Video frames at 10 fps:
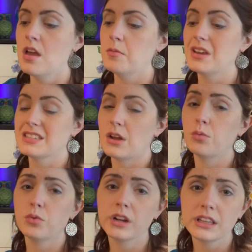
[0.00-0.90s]
because I
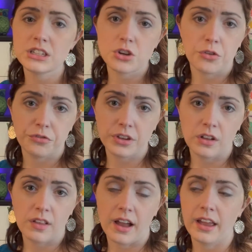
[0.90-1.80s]
really don't
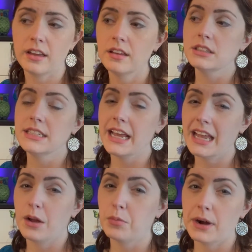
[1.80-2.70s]
feel like
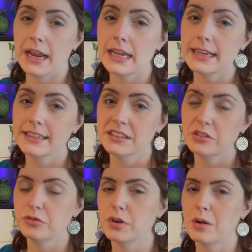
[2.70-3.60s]
taking a break
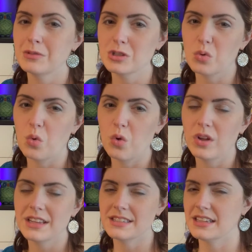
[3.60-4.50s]
from
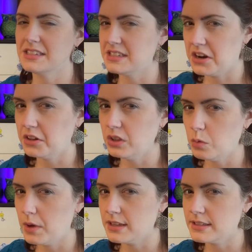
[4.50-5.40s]
school is necessarily
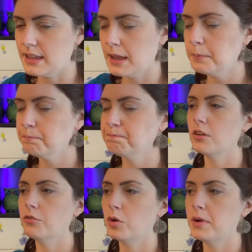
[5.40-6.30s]
the best thing
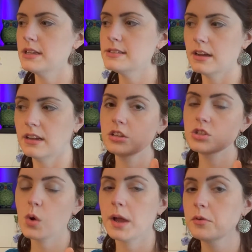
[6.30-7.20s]
for my son.
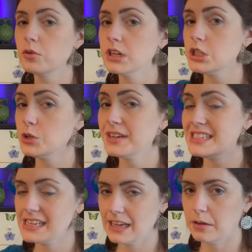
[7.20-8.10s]
So I'm going to
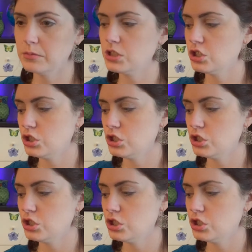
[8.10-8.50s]
attempt